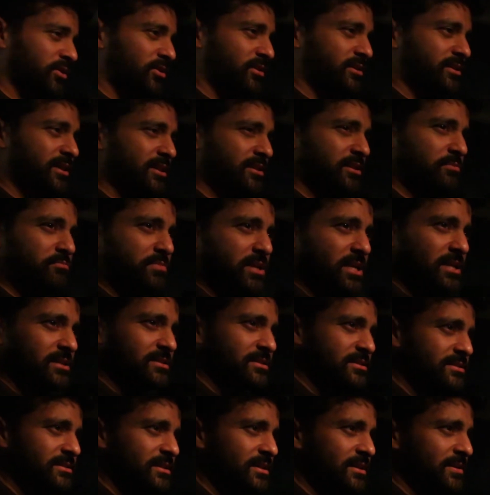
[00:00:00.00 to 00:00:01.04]
looked at the
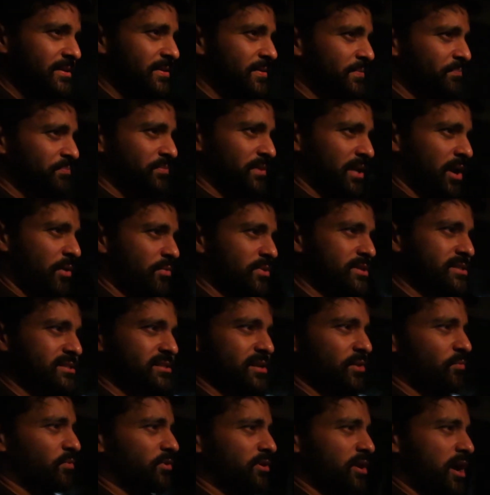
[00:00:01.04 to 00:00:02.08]
meats, and we
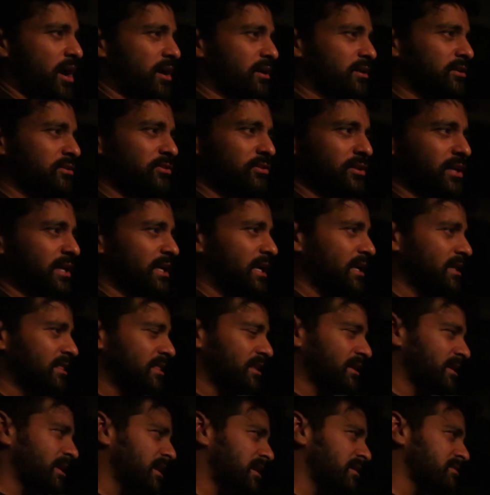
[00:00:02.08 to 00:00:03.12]
said we're not going to look at
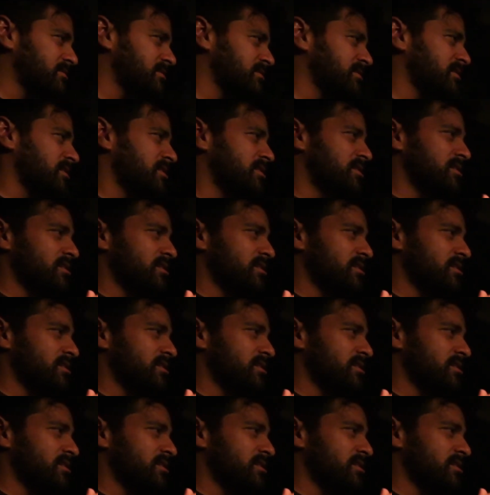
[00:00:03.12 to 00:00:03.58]
anything else.